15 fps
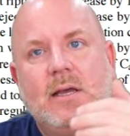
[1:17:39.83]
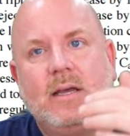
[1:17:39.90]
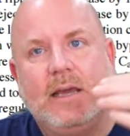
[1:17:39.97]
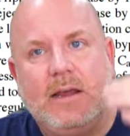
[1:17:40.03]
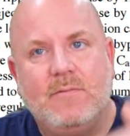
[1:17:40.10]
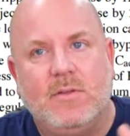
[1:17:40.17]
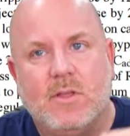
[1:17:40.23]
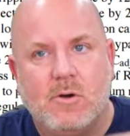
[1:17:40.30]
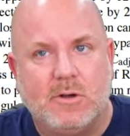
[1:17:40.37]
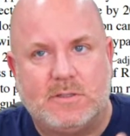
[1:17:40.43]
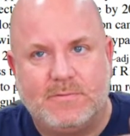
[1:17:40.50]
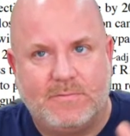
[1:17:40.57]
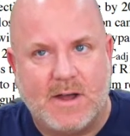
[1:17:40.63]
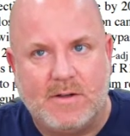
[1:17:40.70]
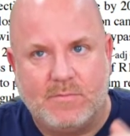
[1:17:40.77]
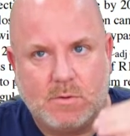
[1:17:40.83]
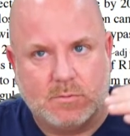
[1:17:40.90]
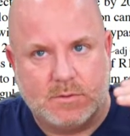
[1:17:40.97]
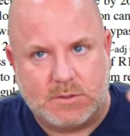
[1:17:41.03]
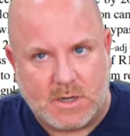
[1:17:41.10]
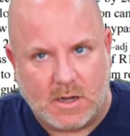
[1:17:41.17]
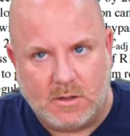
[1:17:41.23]
even though it's 5
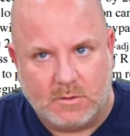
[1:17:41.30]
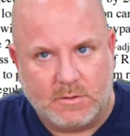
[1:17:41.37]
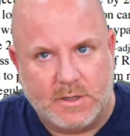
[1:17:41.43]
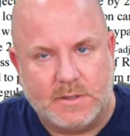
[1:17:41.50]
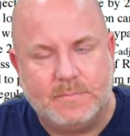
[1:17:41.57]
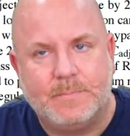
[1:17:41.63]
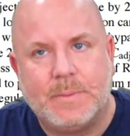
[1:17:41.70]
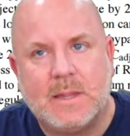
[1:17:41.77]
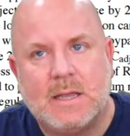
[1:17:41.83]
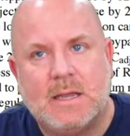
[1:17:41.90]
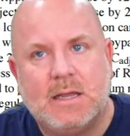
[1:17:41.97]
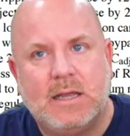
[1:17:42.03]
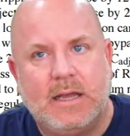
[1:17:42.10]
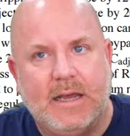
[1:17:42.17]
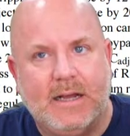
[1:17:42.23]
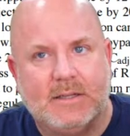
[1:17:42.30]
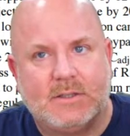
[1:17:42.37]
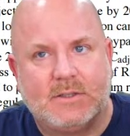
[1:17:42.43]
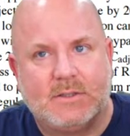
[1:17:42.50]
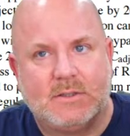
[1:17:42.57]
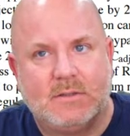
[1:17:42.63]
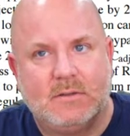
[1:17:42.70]
volt tolerant,
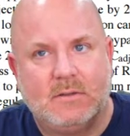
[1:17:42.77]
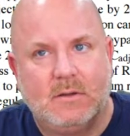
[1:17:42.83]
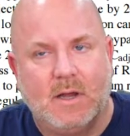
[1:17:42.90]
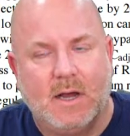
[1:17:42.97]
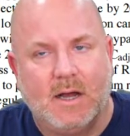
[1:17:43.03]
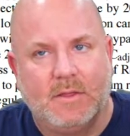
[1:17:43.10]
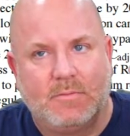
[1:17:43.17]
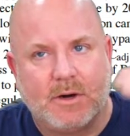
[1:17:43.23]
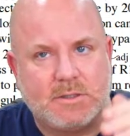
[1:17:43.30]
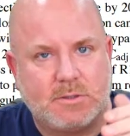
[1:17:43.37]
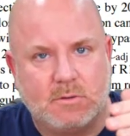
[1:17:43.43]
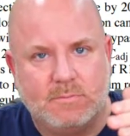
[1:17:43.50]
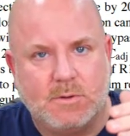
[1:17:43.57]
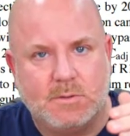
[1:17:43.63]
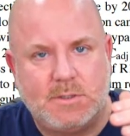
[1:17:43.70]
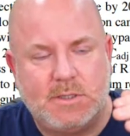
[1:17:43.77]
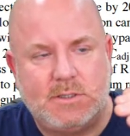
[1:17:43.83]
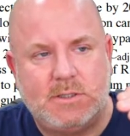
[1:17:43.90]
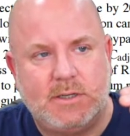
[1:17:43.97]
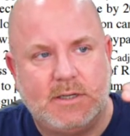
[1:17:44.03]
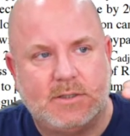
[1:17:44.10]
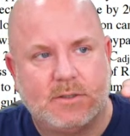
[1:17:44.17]
its threshold
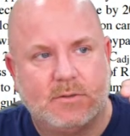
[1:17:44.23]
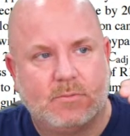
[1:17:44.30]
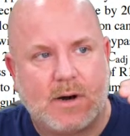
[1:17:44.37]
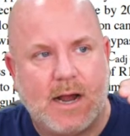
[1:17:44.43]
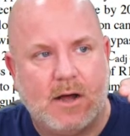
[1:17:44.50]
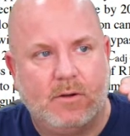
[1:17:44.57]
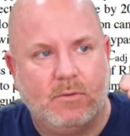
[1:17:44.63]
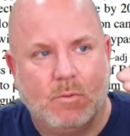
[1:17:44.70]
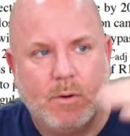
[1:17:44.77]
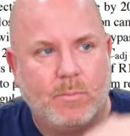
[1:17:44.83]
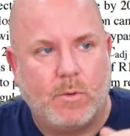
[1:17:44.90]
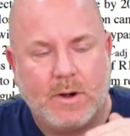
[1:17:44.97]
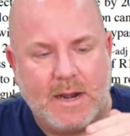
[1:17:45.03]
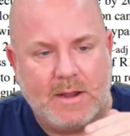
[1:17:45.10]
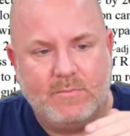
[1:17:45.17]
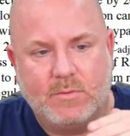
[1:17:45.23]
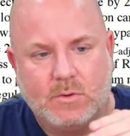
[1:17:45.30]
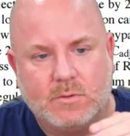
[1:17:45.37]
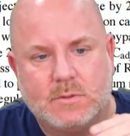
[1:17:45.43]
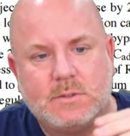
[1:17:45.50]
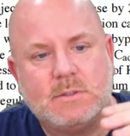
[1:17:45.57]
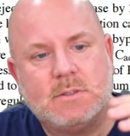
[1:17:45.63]
voltage is around 1.8
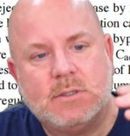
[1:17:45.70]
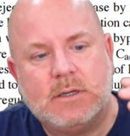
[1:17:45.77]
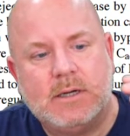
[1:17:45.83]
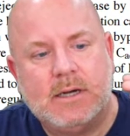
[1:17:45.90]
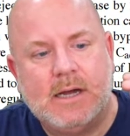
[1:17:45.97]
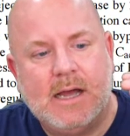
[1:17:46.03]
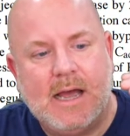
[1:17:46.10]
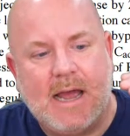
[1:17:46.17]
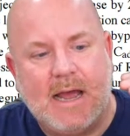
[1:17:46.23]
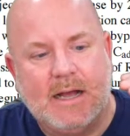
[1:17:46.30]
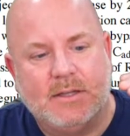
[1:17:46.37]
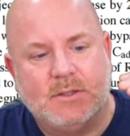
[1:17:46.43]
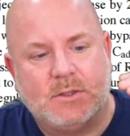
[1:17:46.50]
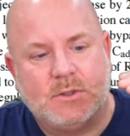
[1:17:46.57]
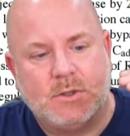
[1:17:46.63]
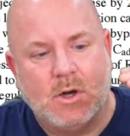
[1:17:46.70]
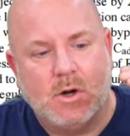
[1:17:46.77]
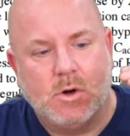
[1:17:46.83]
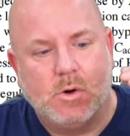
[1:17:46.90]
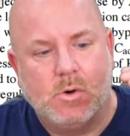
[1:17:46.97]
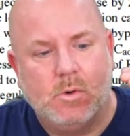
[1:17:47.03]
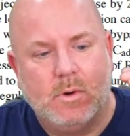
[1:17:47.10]
volts. And
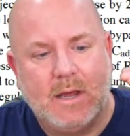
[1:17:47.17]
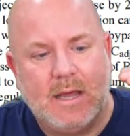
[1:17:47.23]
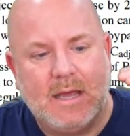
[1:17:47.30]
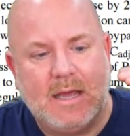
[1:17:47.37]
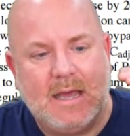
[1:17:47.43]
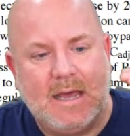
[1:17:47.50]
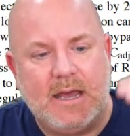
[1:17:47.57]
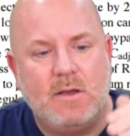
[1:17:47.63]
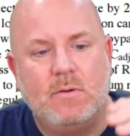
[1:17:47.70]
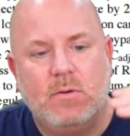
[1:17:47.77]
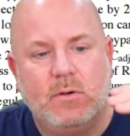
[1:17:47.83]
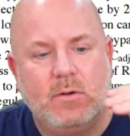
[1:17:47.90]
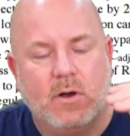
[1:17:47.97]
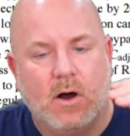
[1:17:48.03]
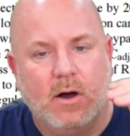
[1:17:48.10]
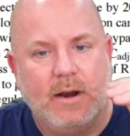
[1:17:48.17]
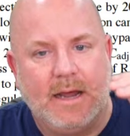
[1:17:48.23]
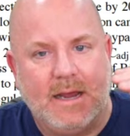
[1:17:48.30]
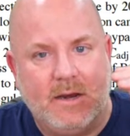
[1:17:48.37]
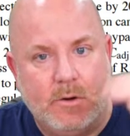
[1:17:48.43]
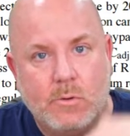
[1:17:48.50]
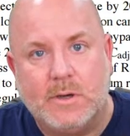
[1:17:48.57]
so it, on
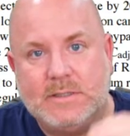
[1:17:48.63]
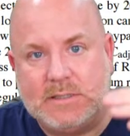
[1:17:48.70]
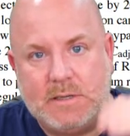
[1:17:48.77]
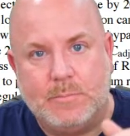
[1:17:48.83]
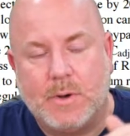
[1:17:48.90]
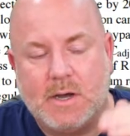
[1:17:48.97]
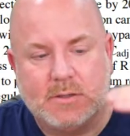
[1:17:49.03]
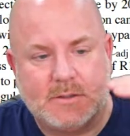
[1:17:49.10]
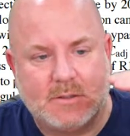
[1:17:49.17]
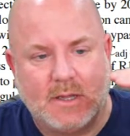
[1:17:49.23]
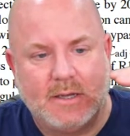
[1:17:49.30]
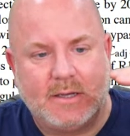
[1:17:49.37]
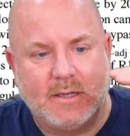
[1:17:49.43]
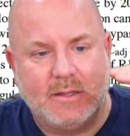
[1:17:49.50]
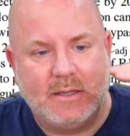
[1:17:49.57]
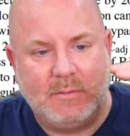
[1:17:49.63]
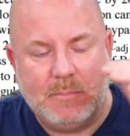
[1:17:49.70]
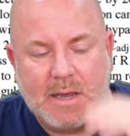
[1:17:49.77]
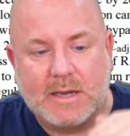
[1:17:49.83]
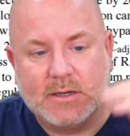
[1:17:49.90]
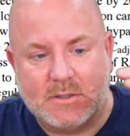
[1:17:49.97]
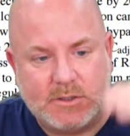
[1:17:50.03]
a noisy bus like in the
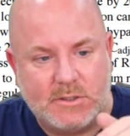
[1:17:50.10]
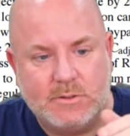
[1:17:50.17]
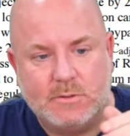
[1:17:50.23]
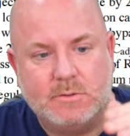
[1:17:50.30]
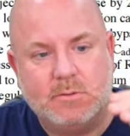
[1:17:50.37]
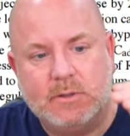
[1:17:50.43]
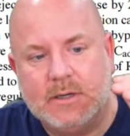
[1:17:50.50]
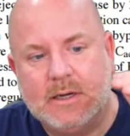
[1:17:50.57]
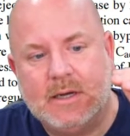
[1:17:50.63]
Mega 2,